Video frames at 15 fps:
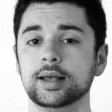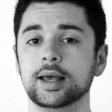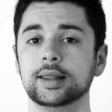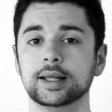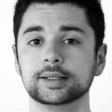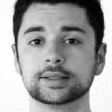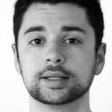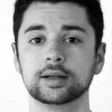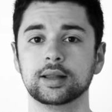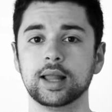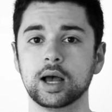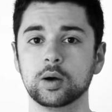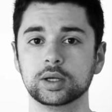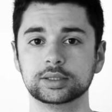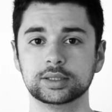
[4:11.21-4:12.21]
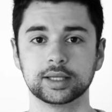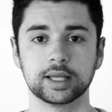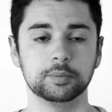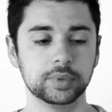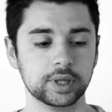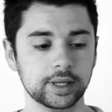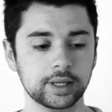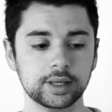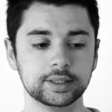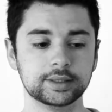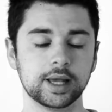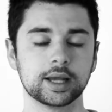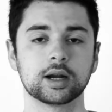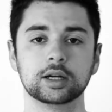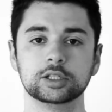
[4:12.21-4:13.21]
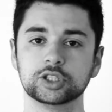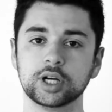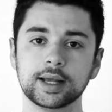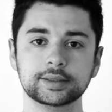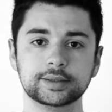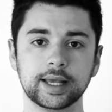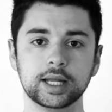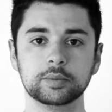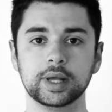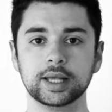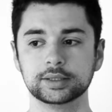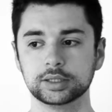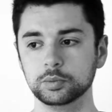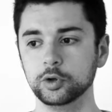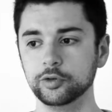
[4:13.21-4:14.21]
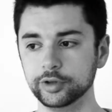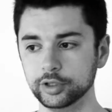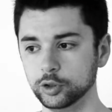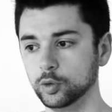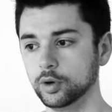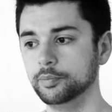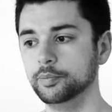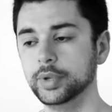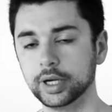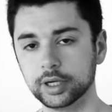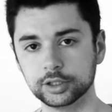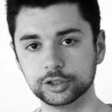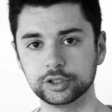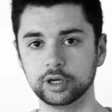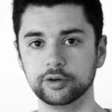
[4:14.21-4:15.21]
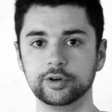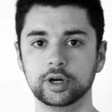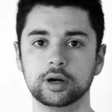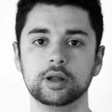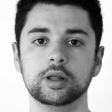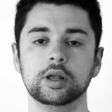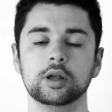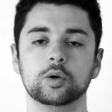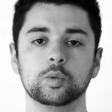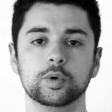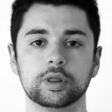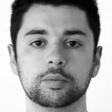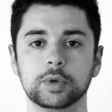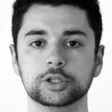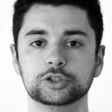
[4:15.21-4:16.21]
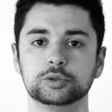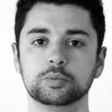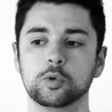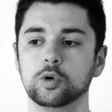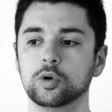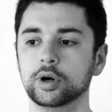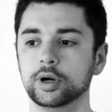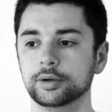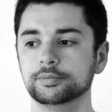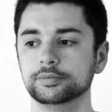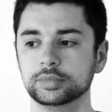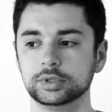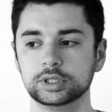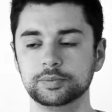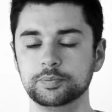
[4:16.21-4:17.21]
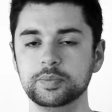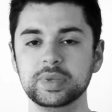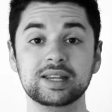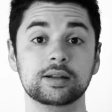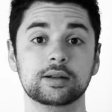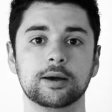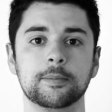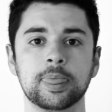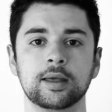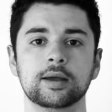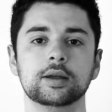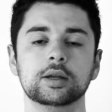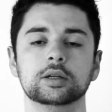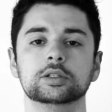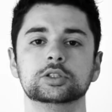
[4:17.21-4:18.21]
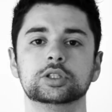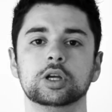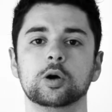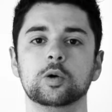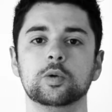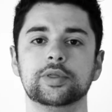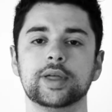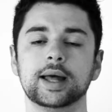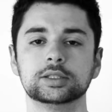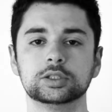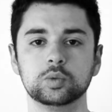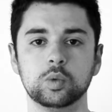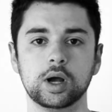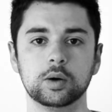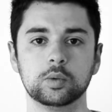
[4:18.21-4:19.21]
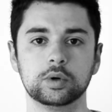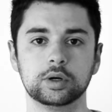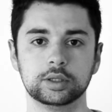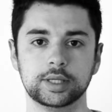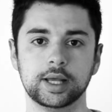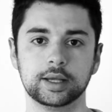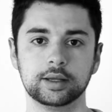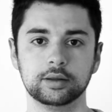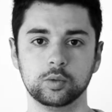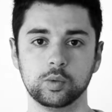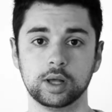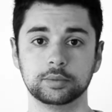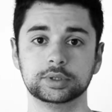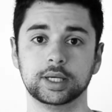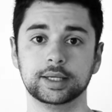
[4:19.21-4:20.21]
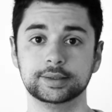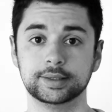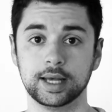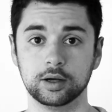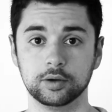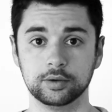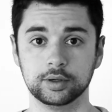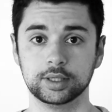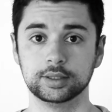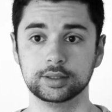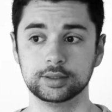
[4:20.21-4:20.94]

And that's going to allow us to completely take our giant database and move it to a bigger server with much more speed. So that's why we're taking the website down